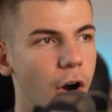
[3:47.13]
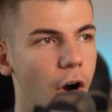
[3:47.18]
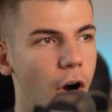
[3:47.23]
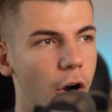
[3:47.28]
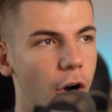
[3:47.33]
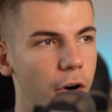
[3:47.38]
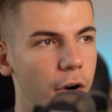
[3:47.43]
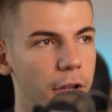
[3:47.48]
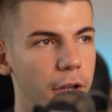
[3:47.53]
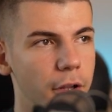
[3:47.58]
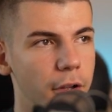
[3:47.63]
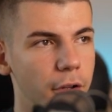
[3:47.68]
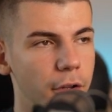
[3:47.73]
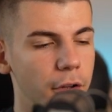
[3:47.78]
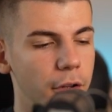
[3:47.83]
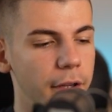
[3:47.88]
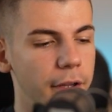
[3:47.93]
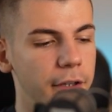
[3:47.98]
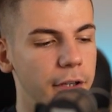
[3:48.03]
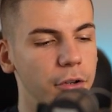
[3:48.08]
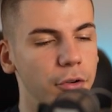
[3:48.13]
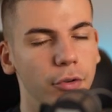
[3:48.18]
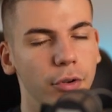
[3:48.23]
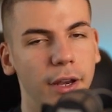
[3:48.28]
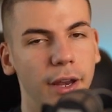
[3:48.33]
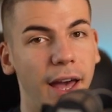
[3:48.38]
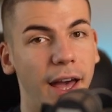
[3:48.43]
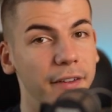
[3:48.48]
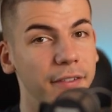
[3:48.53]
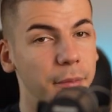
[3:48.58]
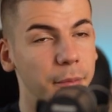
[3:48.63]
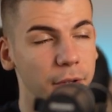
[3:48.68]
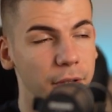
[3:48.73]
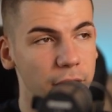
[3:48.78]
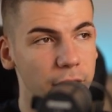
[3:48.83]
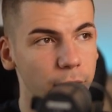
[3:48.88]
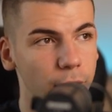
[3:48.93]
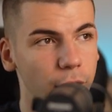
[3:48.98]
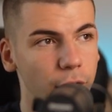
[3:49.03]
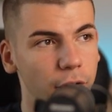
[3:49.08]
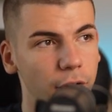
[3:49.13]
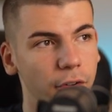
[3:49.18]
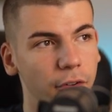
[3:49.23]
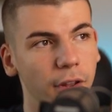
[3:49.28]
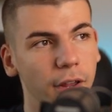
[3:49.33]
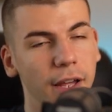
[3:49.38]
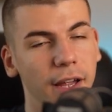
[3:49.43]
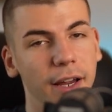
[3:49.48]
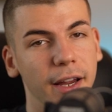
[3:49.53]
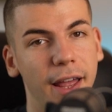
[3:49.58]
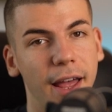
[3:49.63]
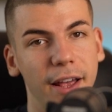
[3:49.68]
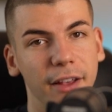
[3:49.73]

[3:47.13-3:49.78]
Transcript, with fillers: article and then you can add some keywords like